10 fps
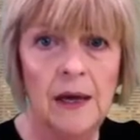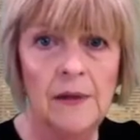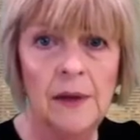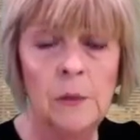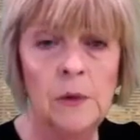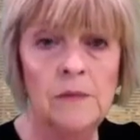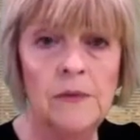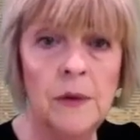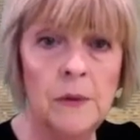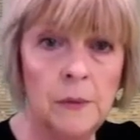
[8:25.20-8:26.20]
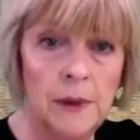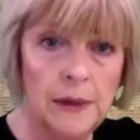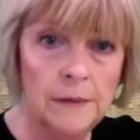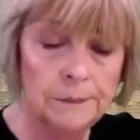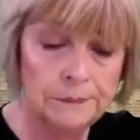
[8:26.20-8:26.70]
and they work very
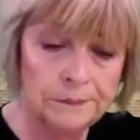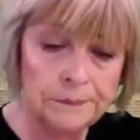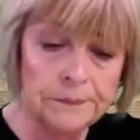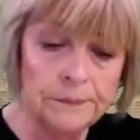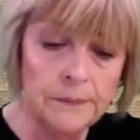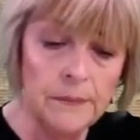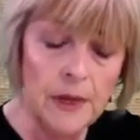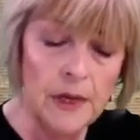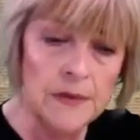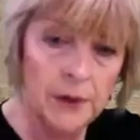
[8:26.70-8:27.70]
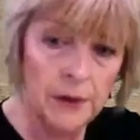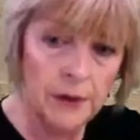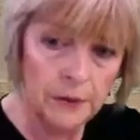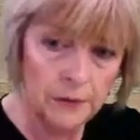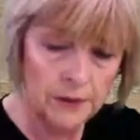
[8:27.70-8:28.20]
well on their
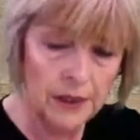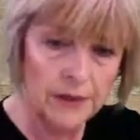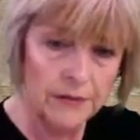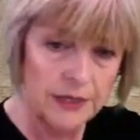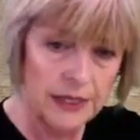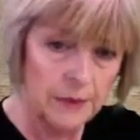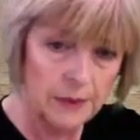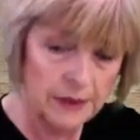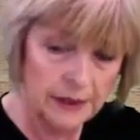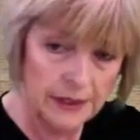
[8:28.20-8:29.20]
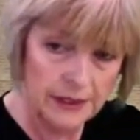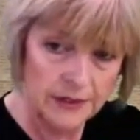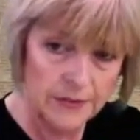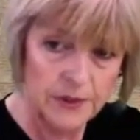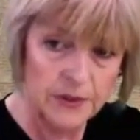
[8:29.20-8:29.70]
own. And I'll tell you why that
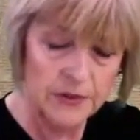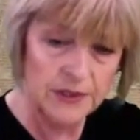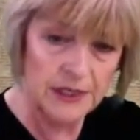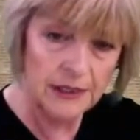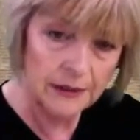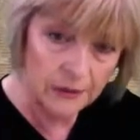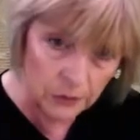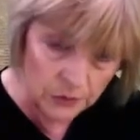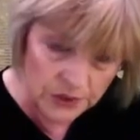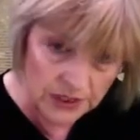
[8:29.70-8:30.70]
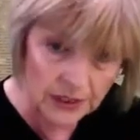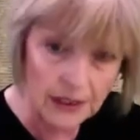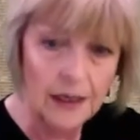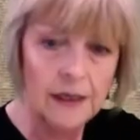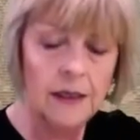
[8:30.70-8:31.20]
is, because they like order,
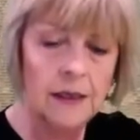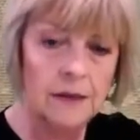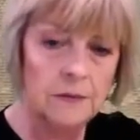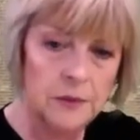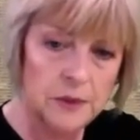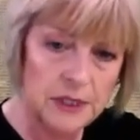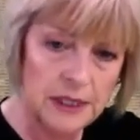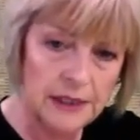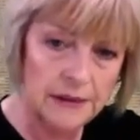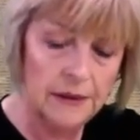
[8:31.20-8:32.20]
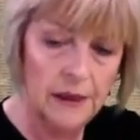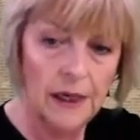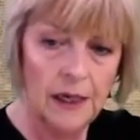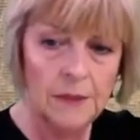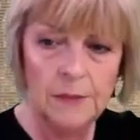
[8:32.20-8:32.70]
they like routine.
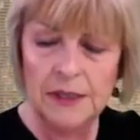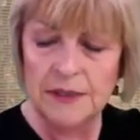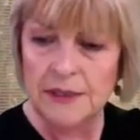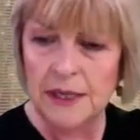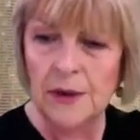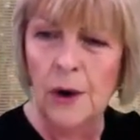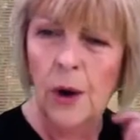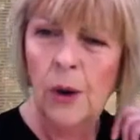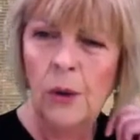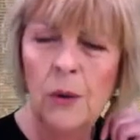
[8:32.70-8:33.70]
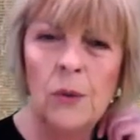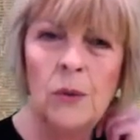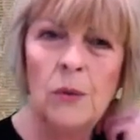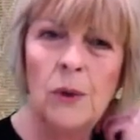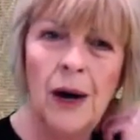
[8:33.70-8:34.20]
And they might say,
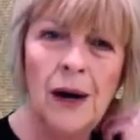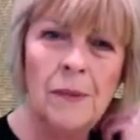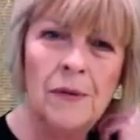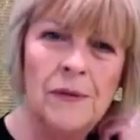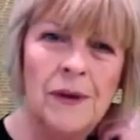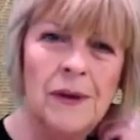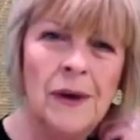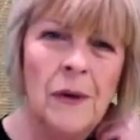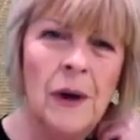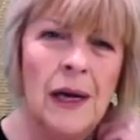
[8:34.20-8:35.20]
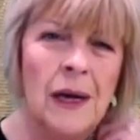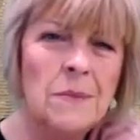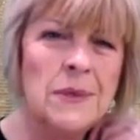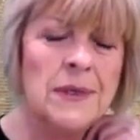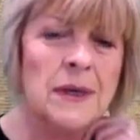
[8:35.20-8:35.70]
oh, I'm a Virgo and
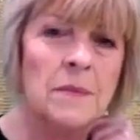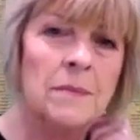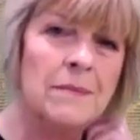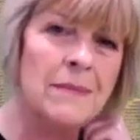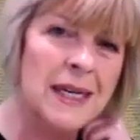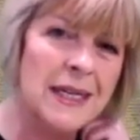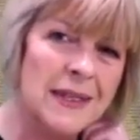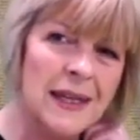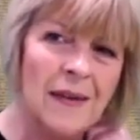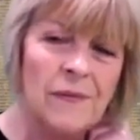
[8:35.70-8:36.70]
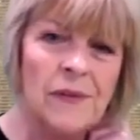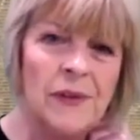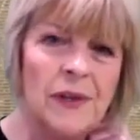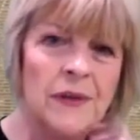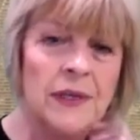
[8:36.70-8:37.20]
I'm so messy,
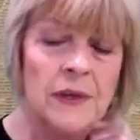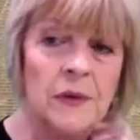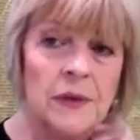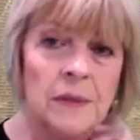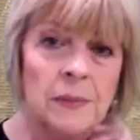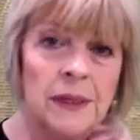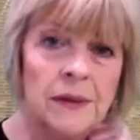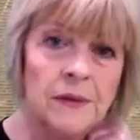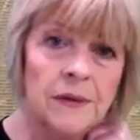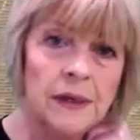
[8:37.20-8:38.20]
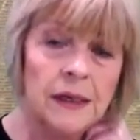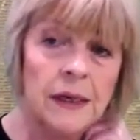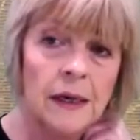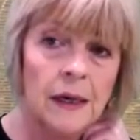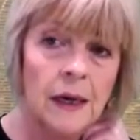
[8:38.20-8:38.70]
everything's higgledy-piggledy.